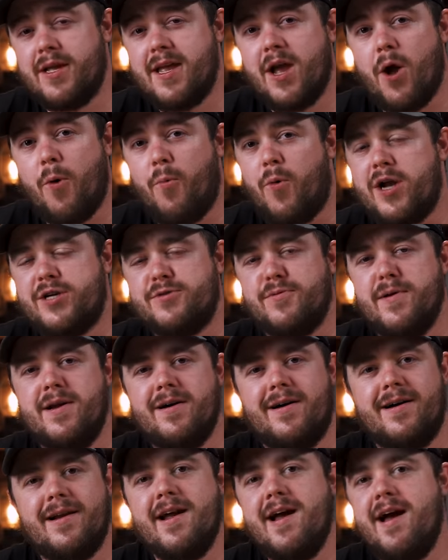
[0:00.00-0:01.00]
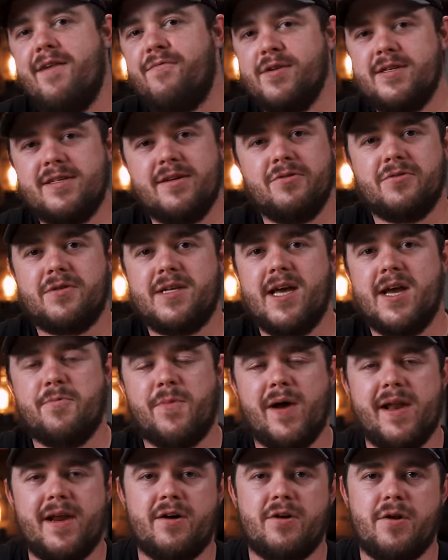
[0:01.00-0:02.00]
looking at Watch Recon every single day,
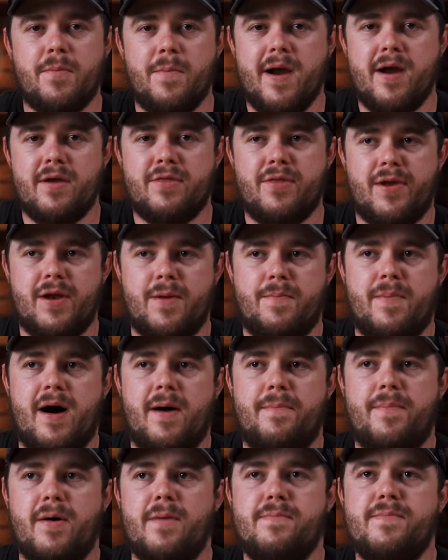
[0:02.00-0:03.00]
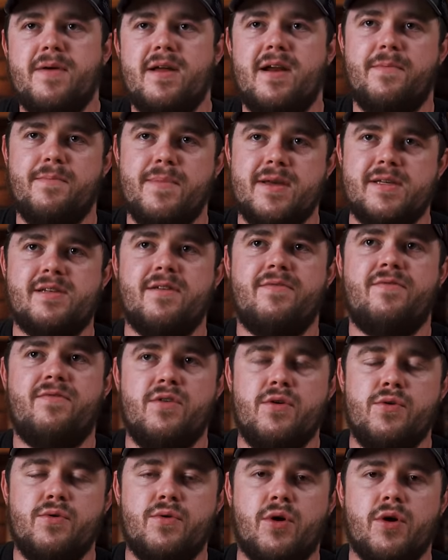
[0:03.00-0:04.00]
waiting on a marathon to pop up, and I missed a
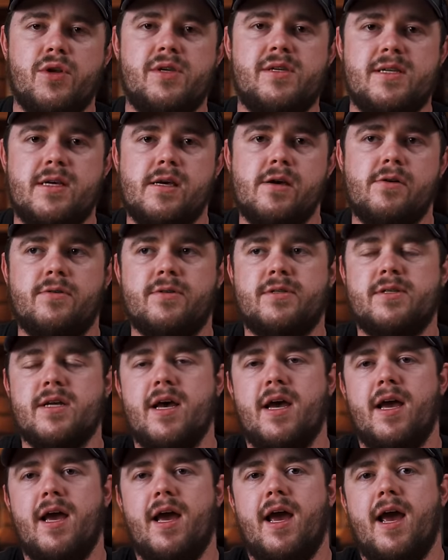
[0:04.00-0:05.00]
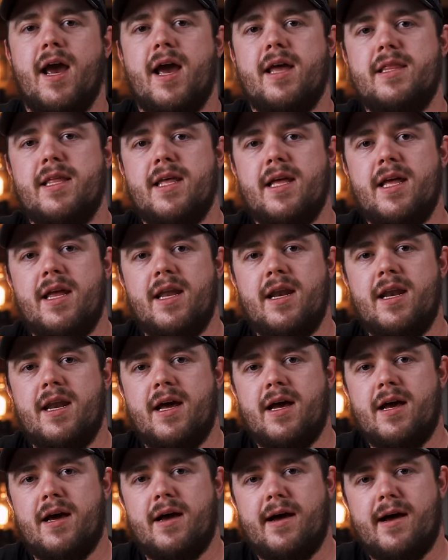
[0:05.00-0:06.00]
few good deals. And
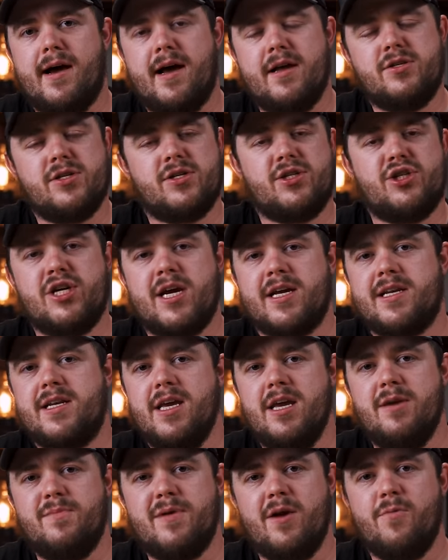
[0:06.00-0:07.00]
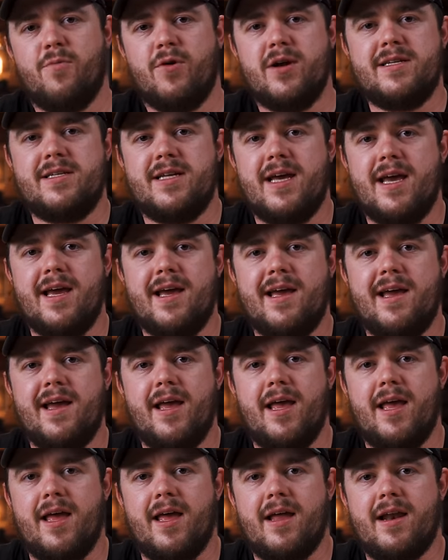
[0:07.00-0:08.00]
then uh, I just checked eBay one day
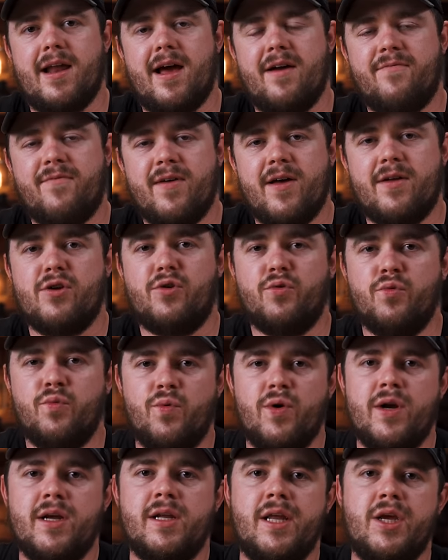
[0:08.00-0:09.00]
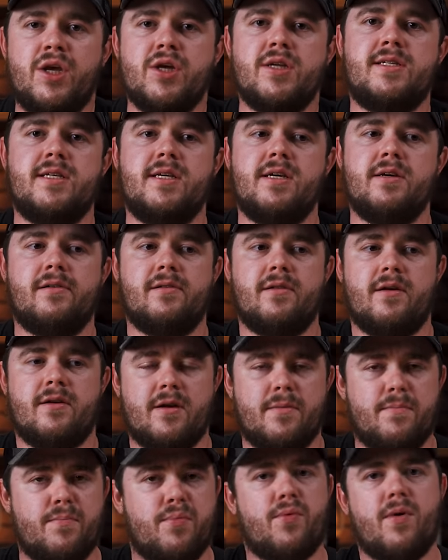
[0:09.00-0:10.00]
and I found a really good deal on
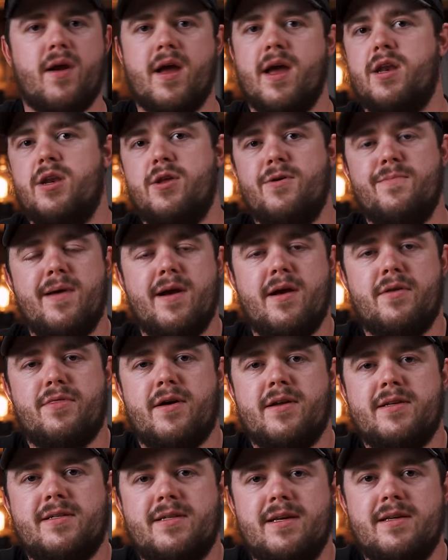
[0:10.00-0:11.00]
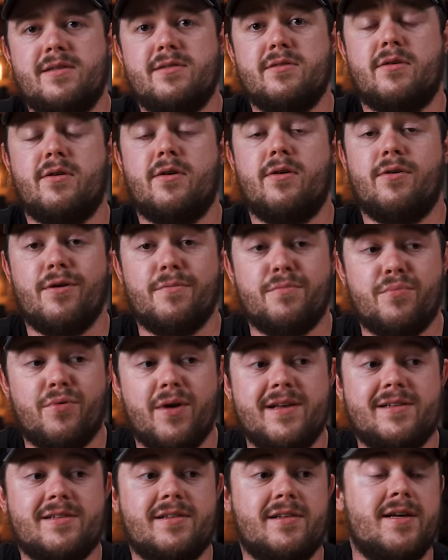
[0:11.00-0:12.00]
a brand new Marathon TSAR on a
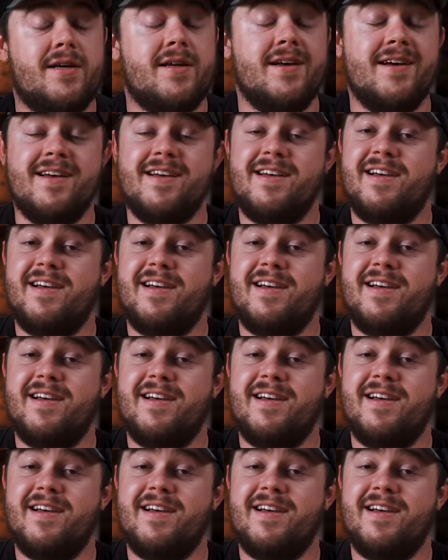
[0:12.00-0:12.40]
bracelet